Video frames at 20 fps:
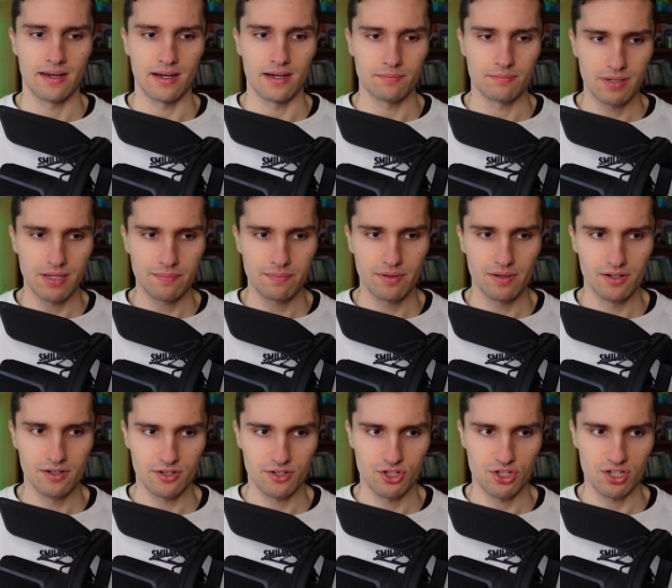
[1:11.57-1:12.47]
And
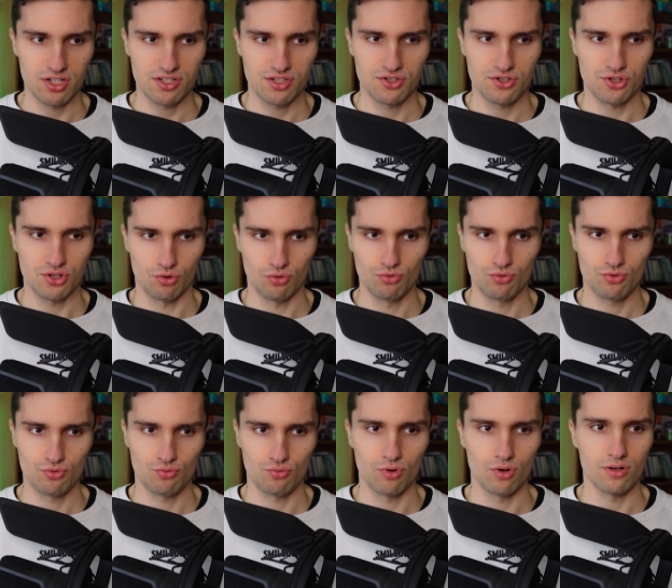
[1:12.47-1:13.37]
people just
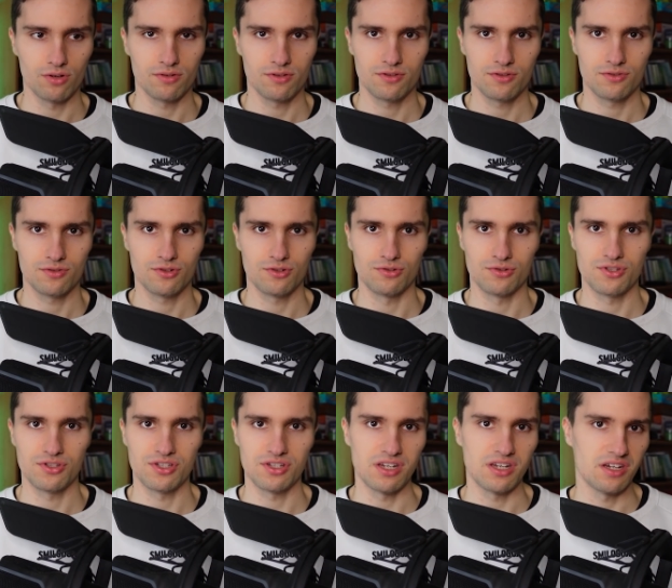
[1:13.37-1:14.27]
don't want to
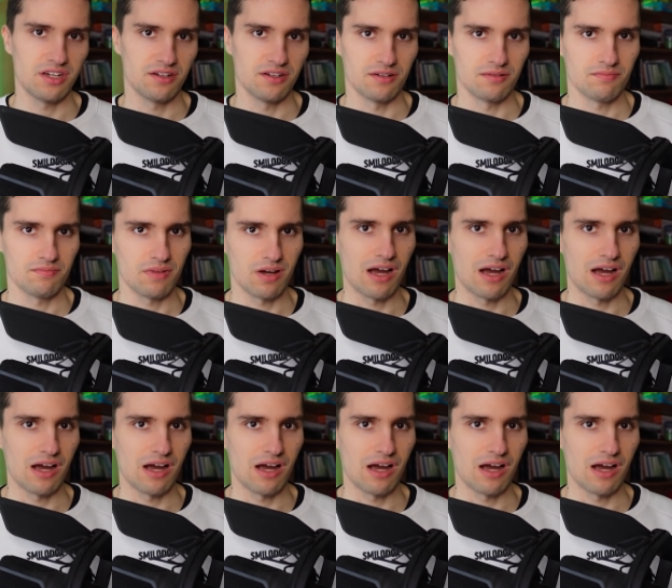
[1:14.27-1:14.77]
see